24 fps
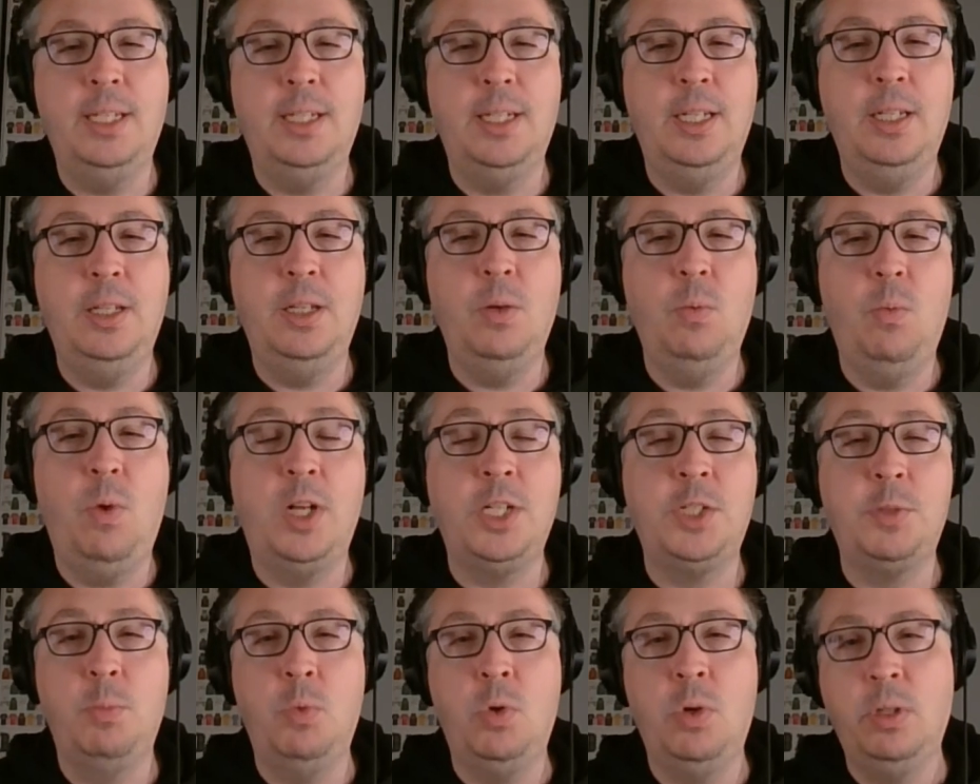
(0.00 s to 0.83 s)
and you can watch
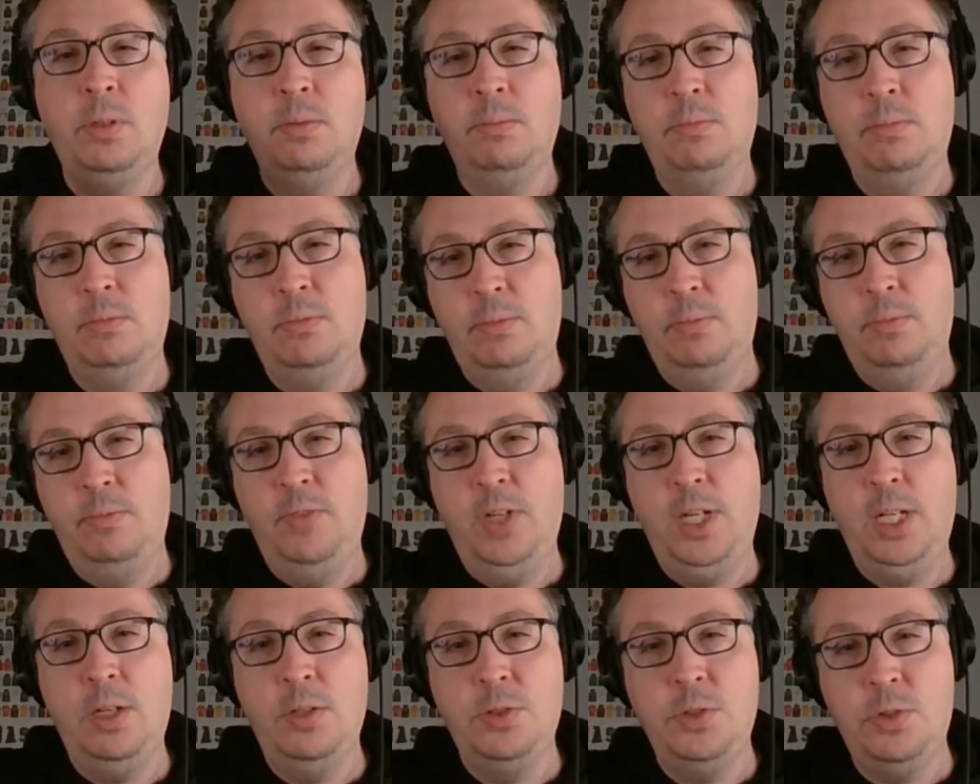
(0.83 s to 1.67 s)
more
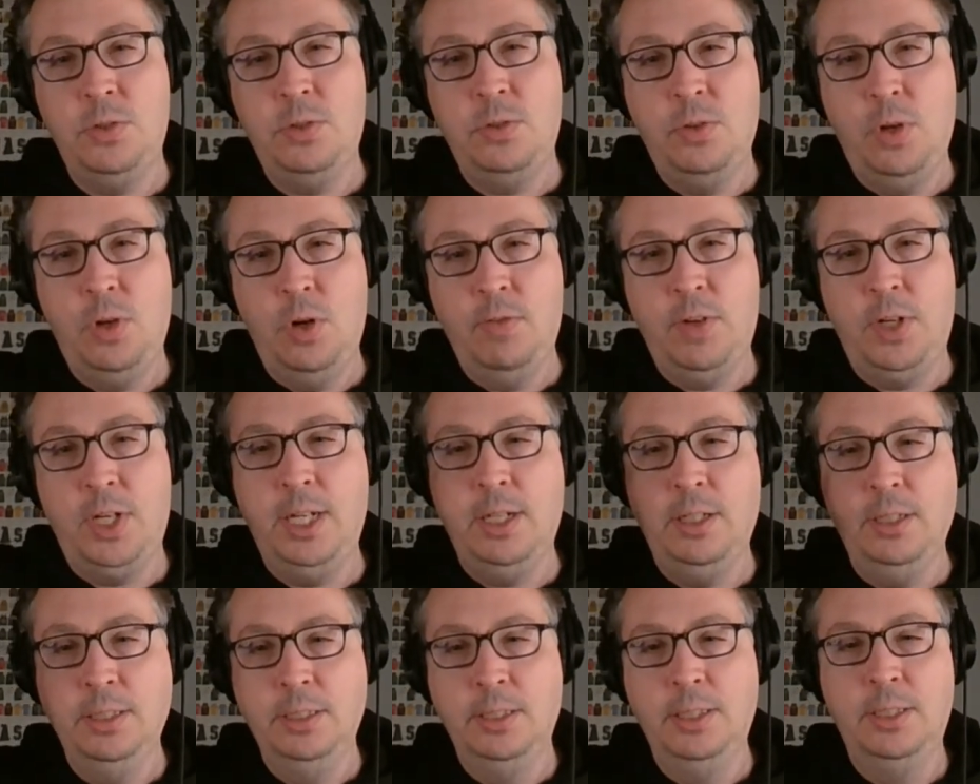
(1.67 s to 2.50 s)
videos over here.